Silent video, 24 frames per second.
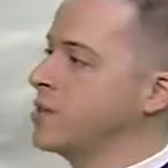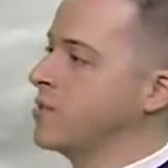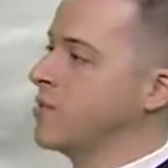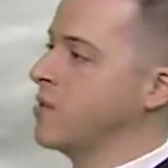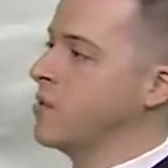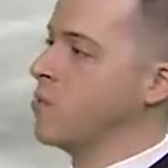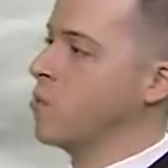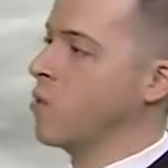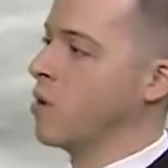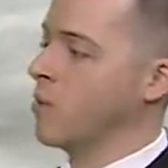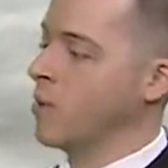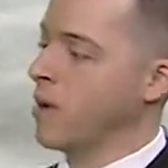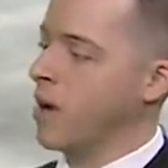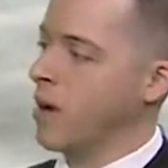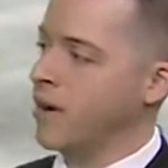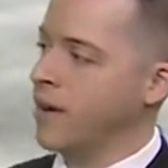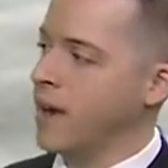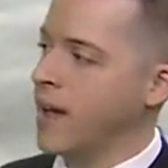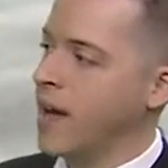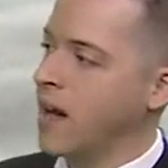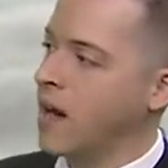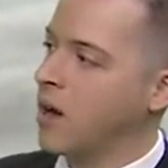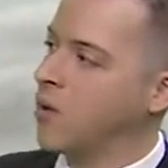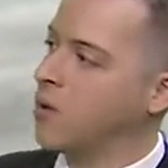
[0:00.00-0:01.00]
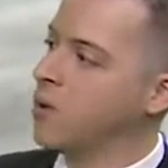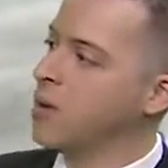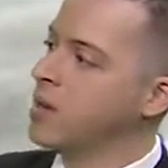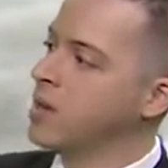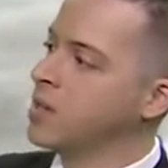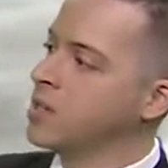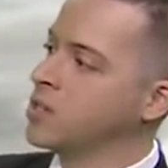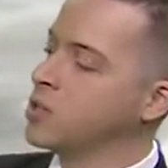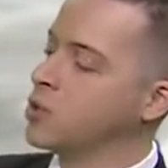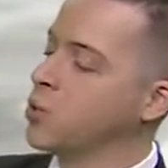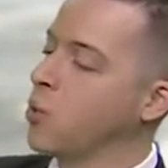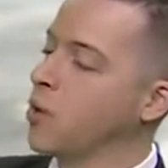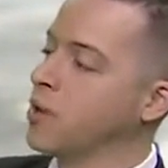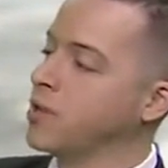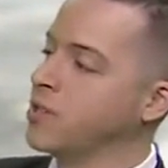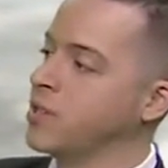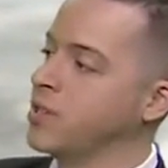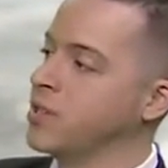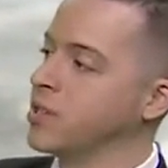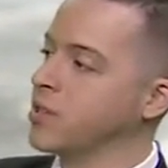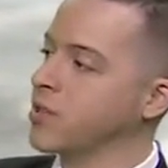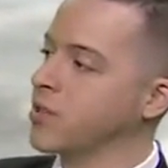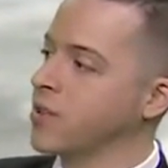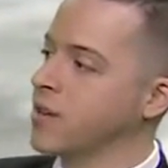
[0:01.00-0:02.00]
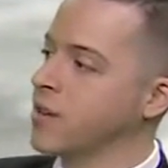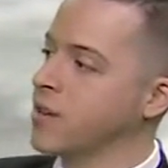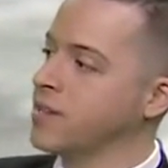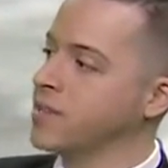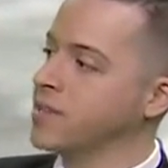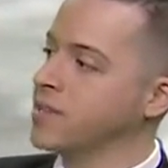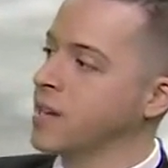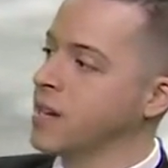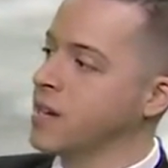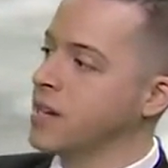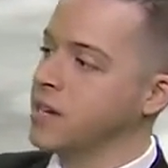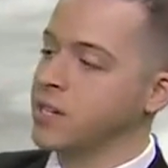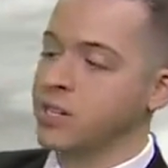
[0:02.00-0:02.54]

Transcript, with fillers: from where we are now. 20 degrees,